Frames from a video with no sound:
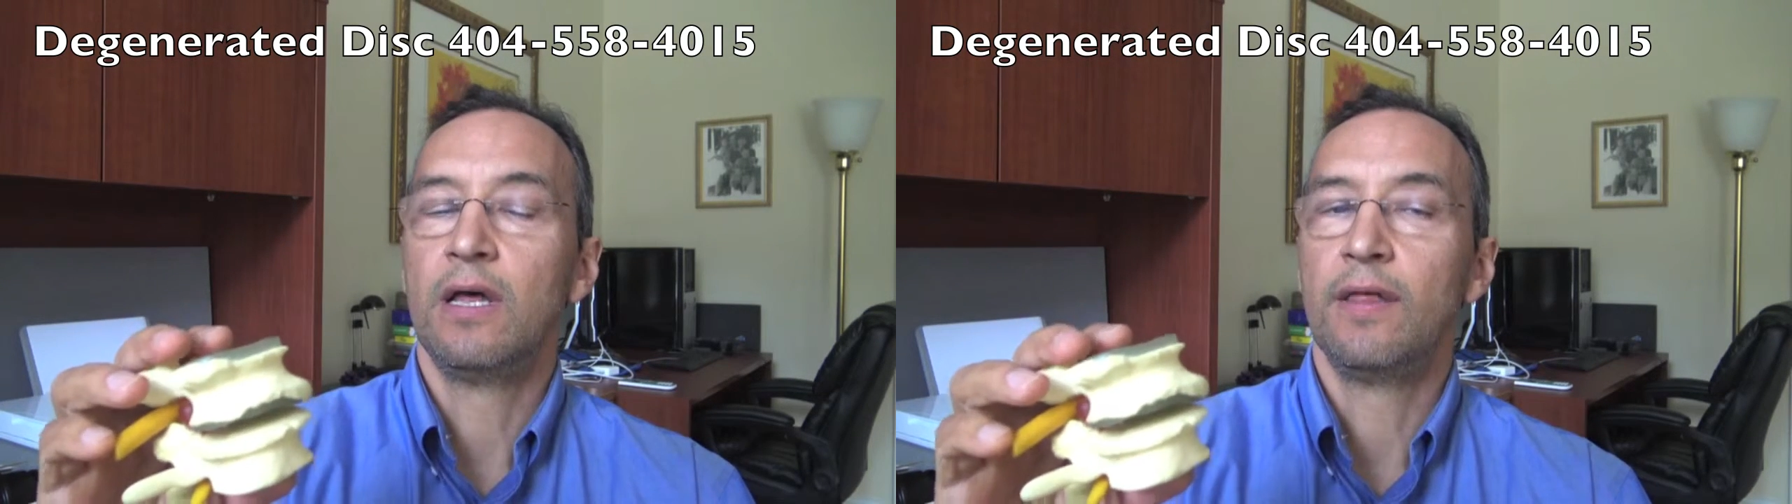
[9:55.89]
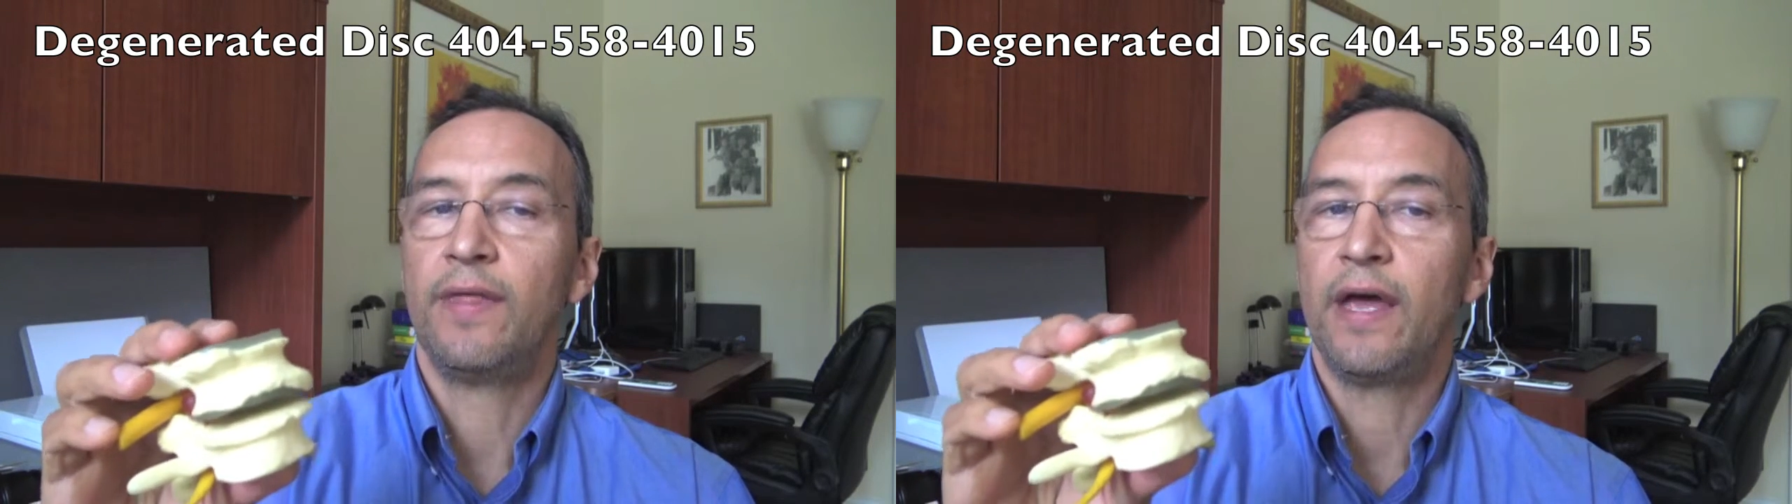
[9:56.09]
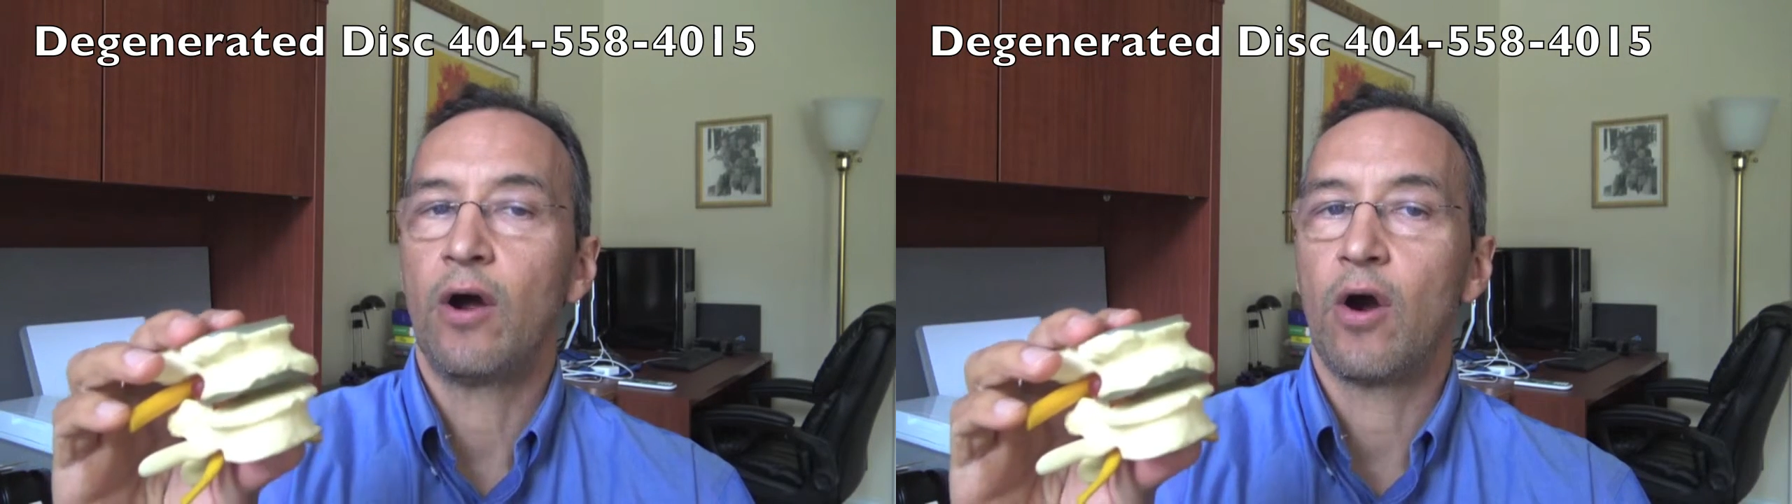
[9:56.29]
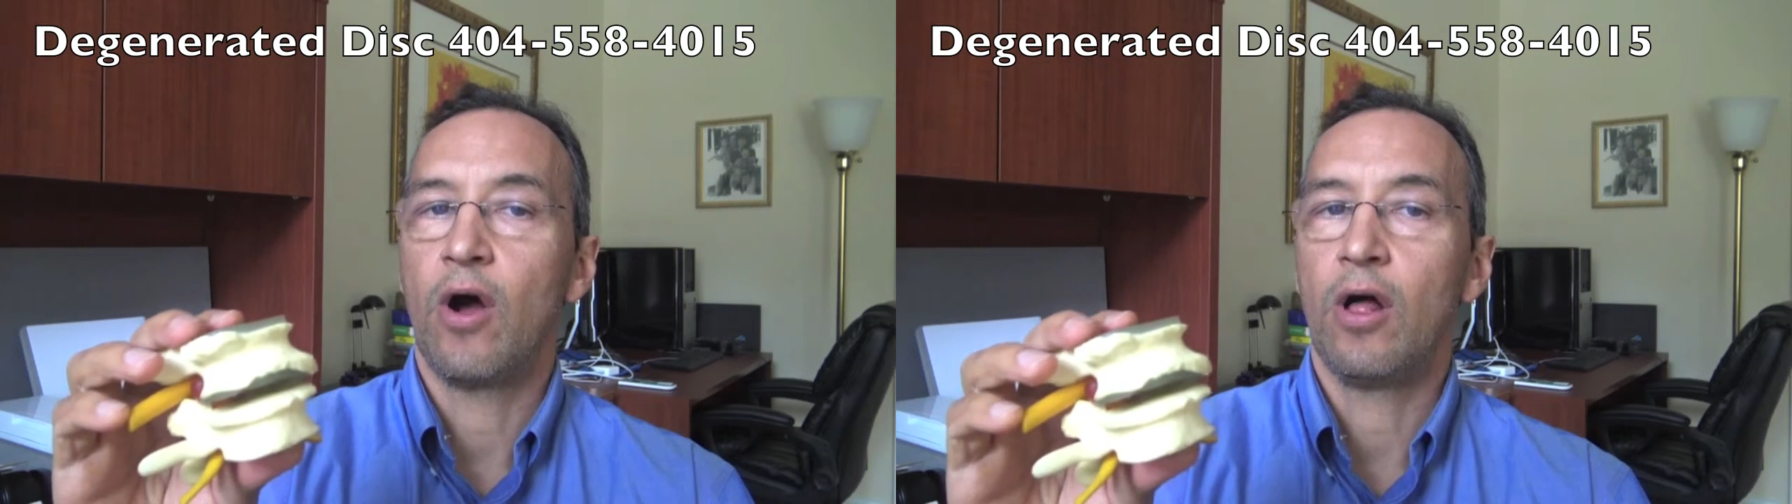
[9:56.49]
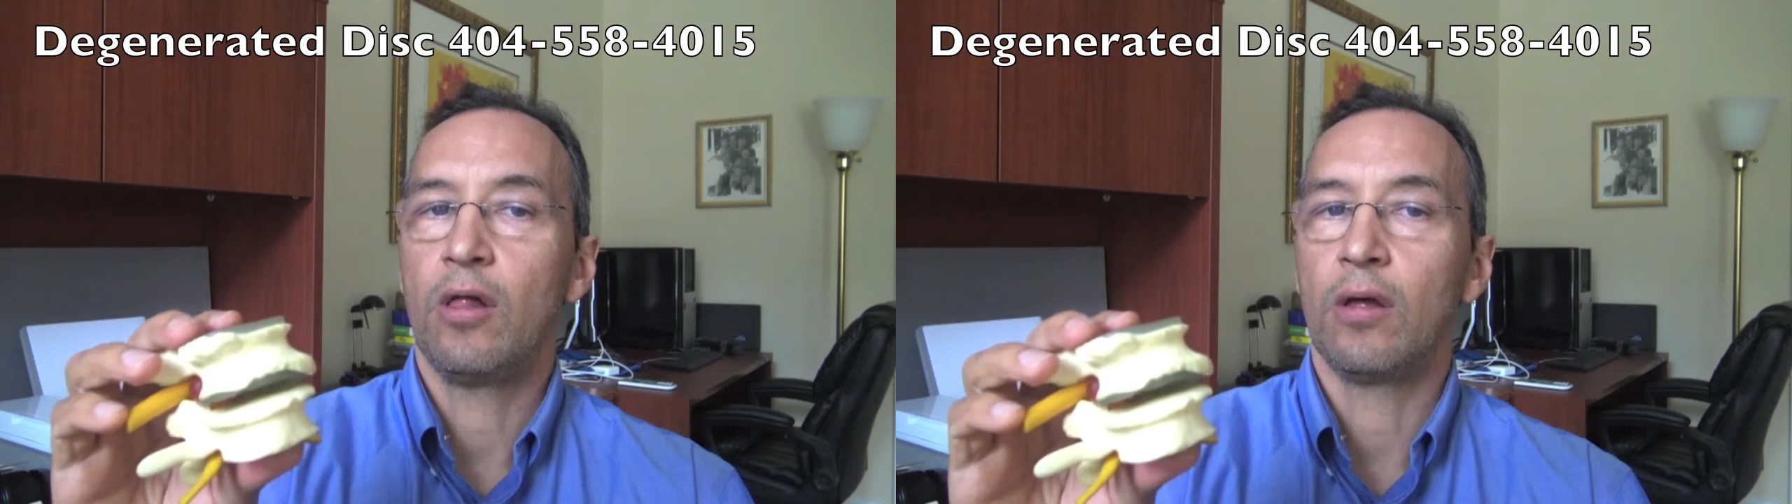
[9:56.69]
they are
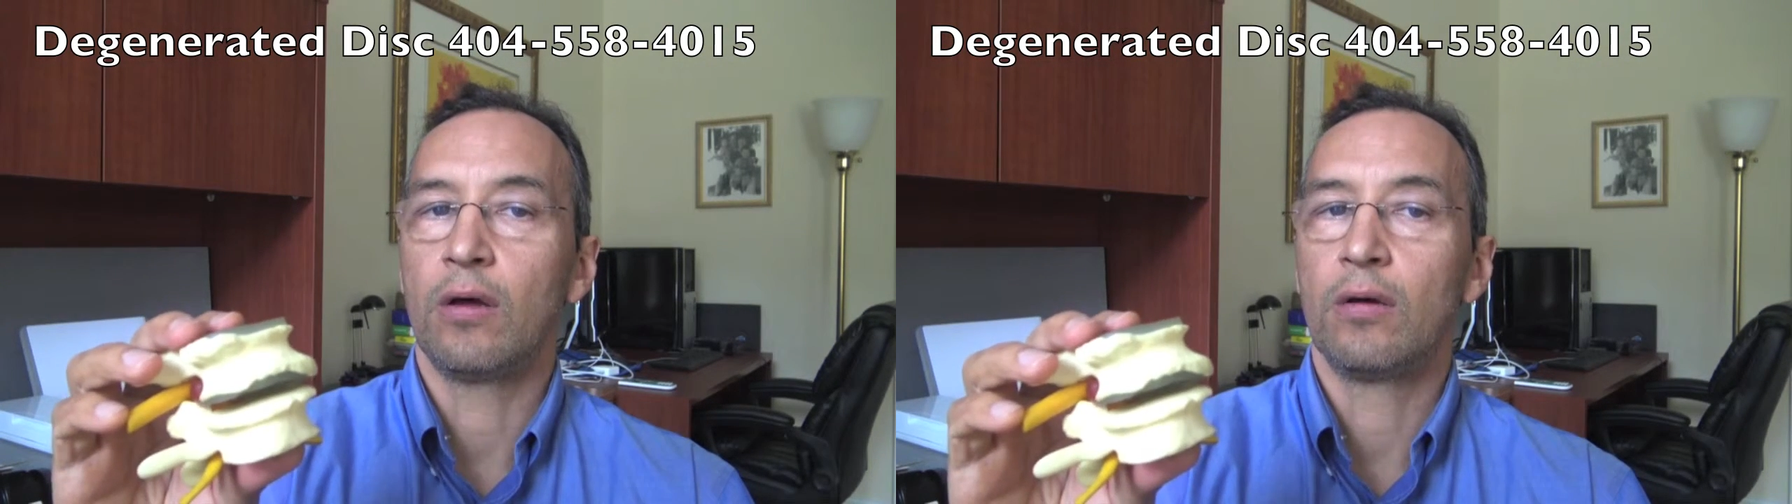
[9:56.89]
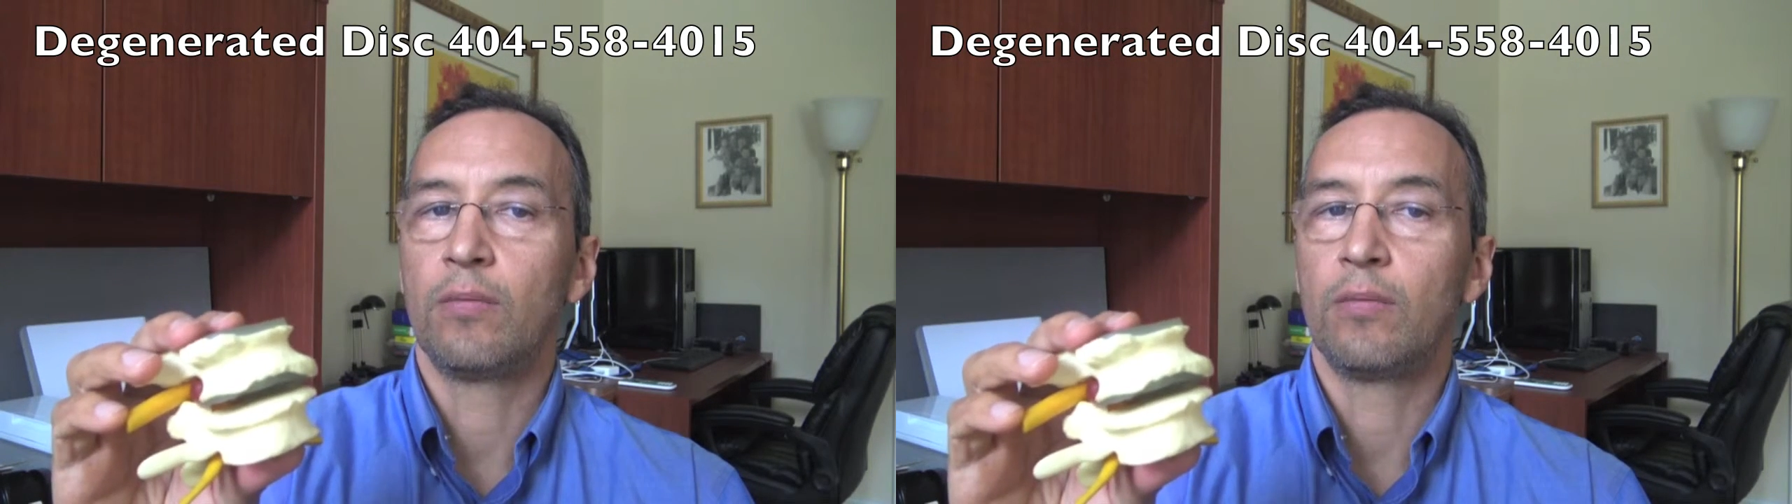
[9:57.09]
all